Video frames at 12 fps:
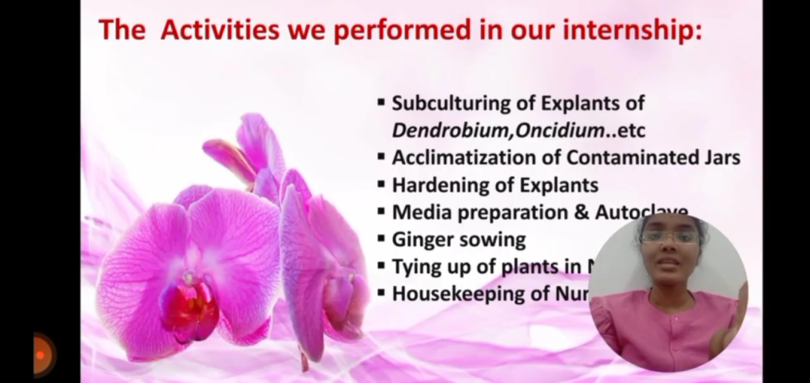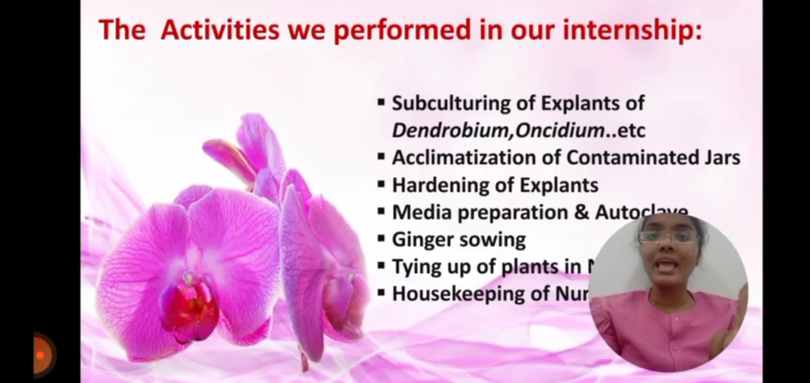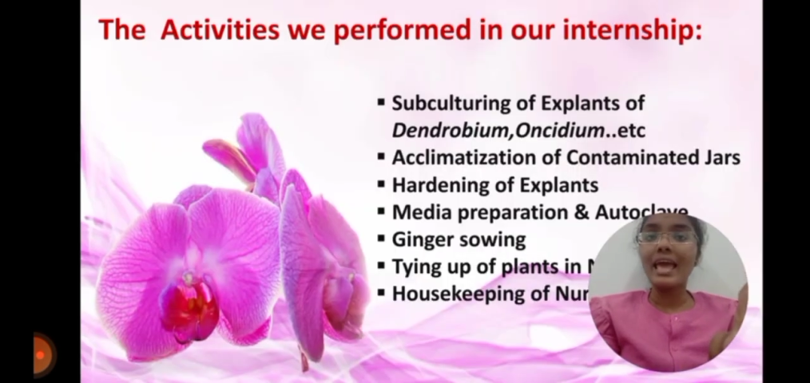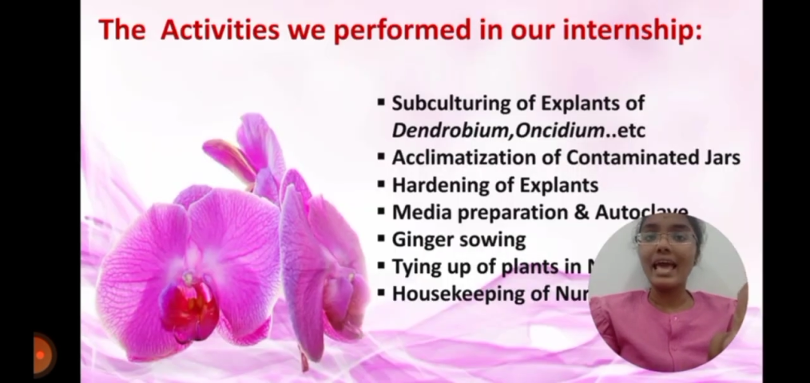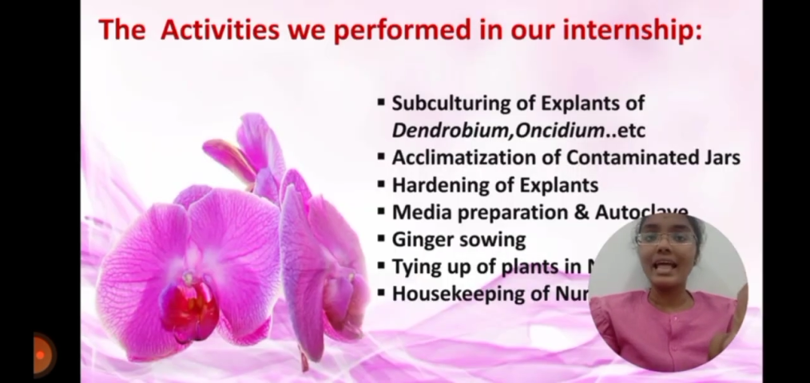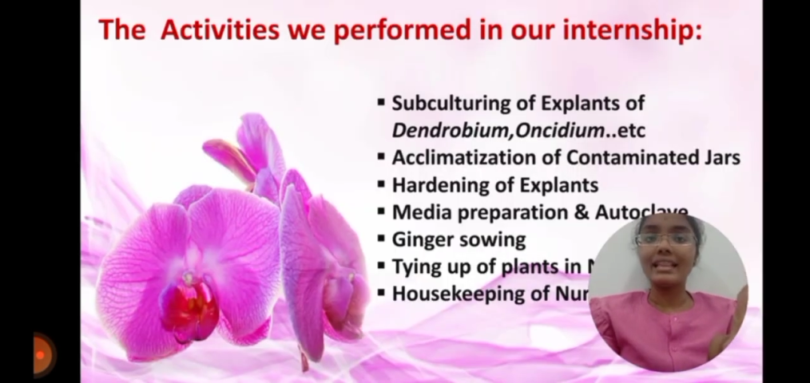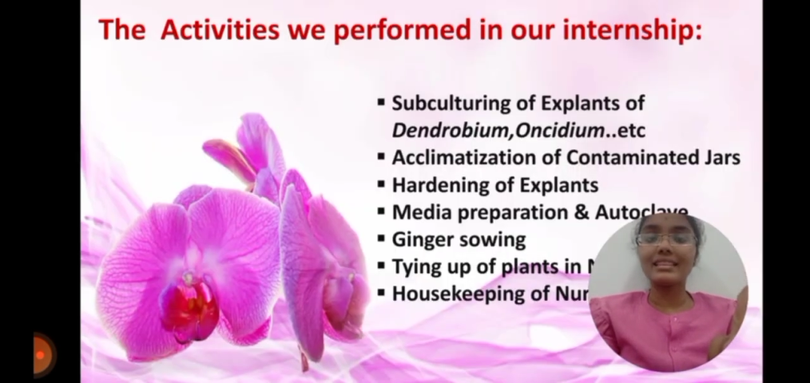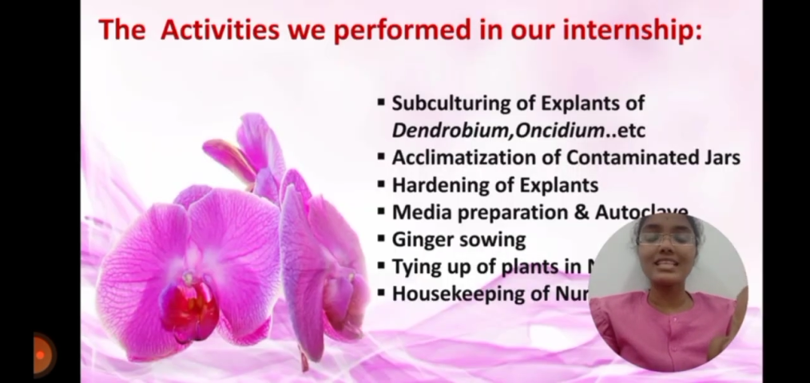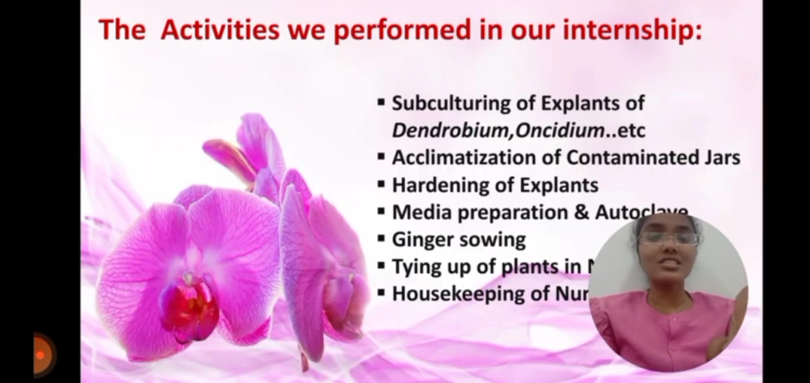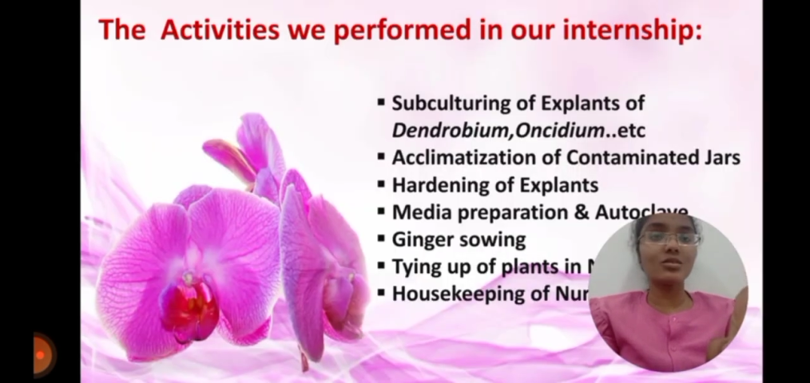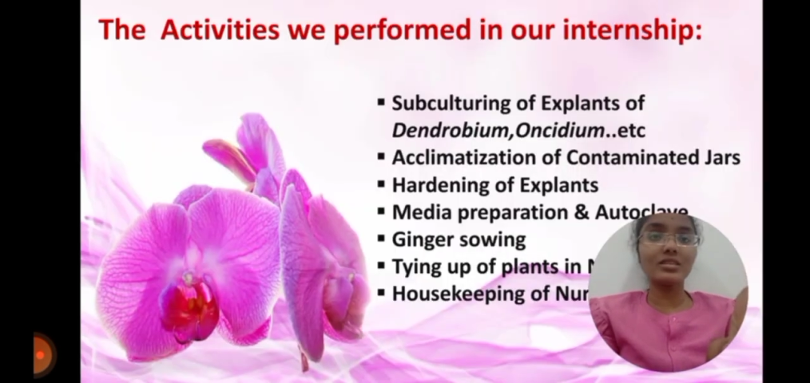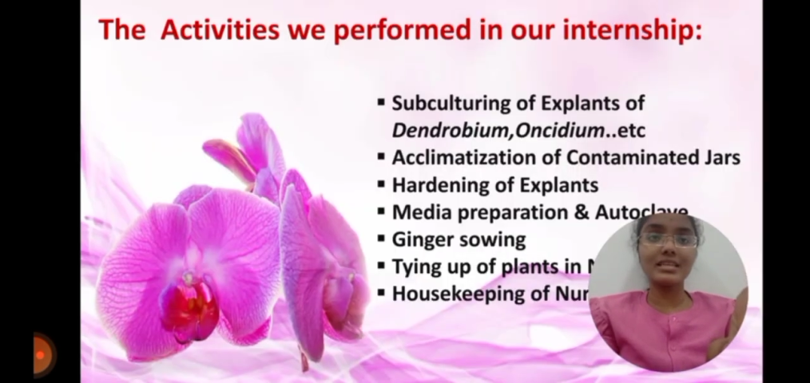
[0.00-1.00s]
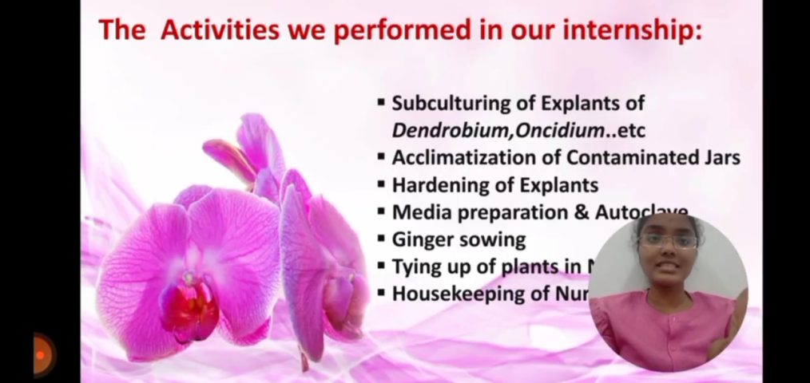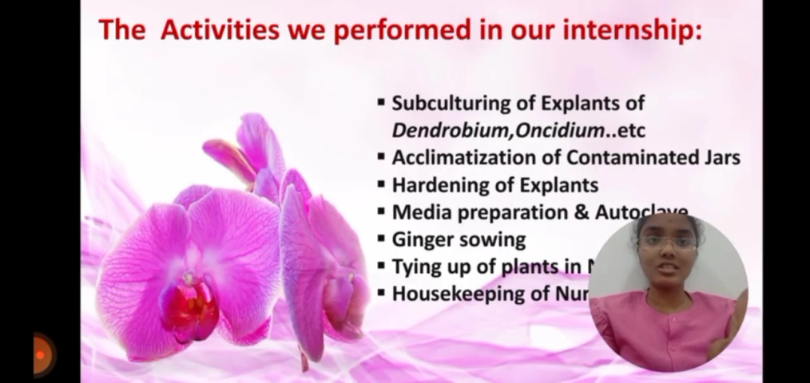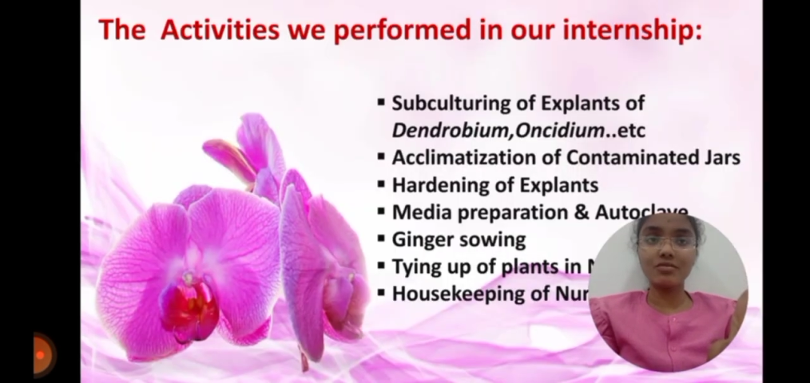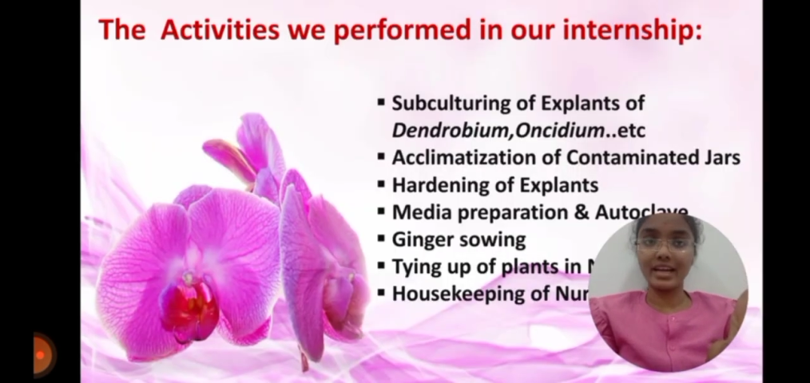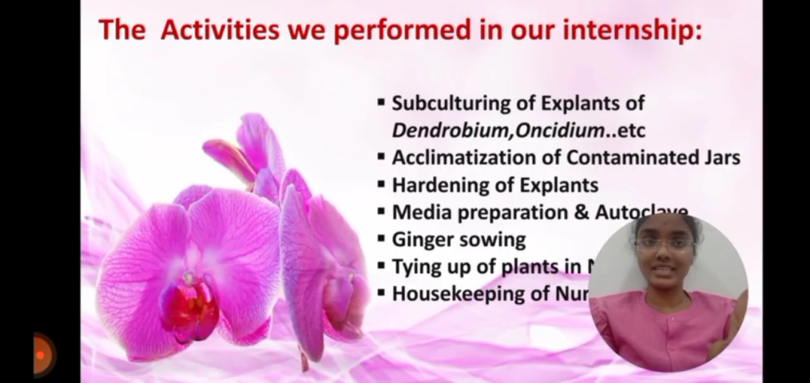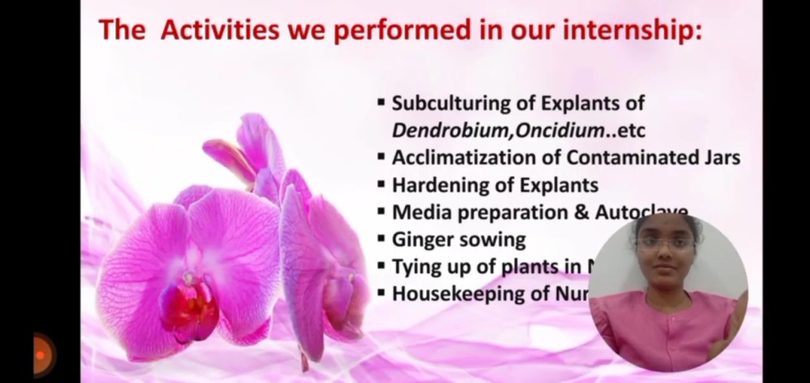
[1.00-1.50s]
And these are the list
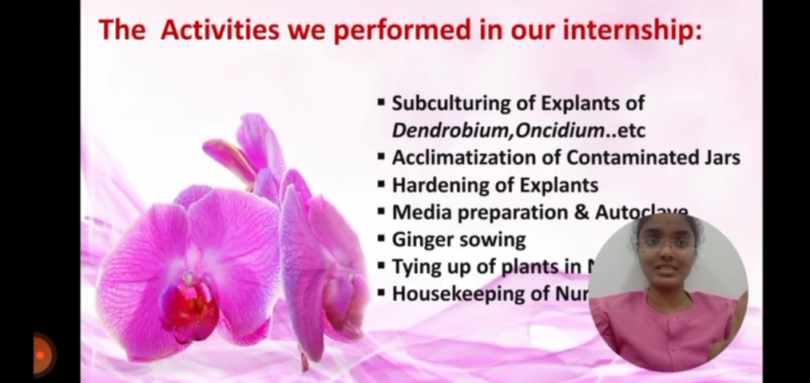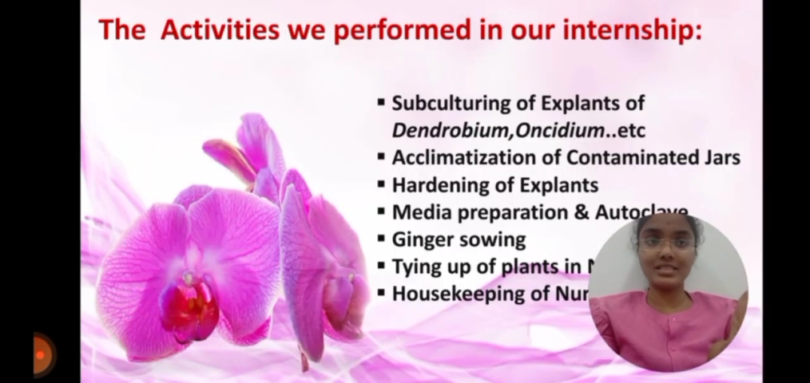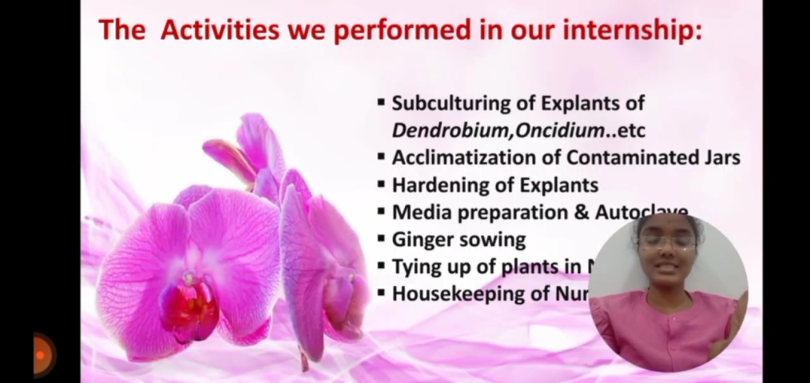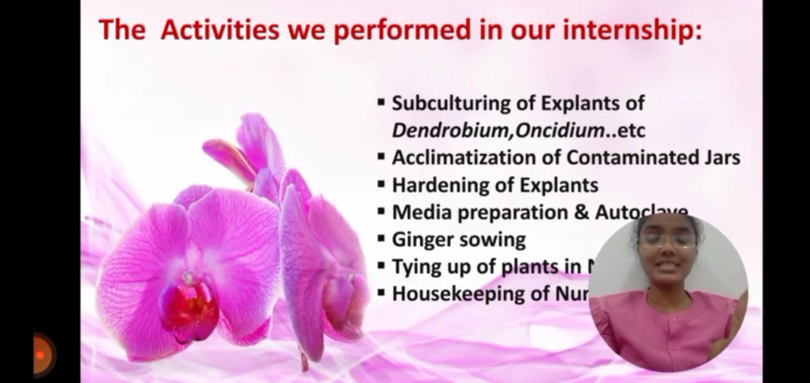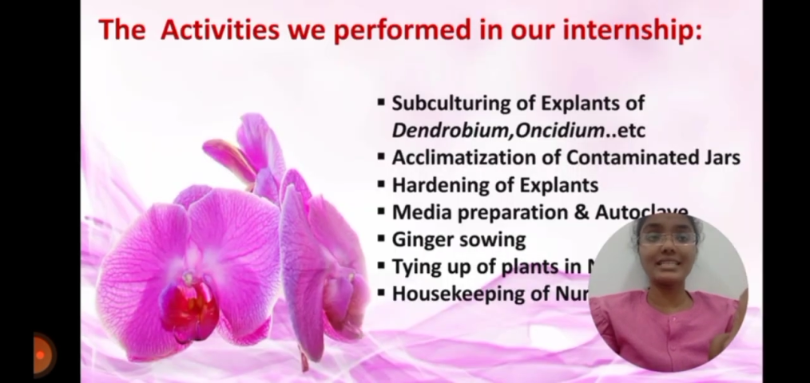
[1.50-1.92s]
of activities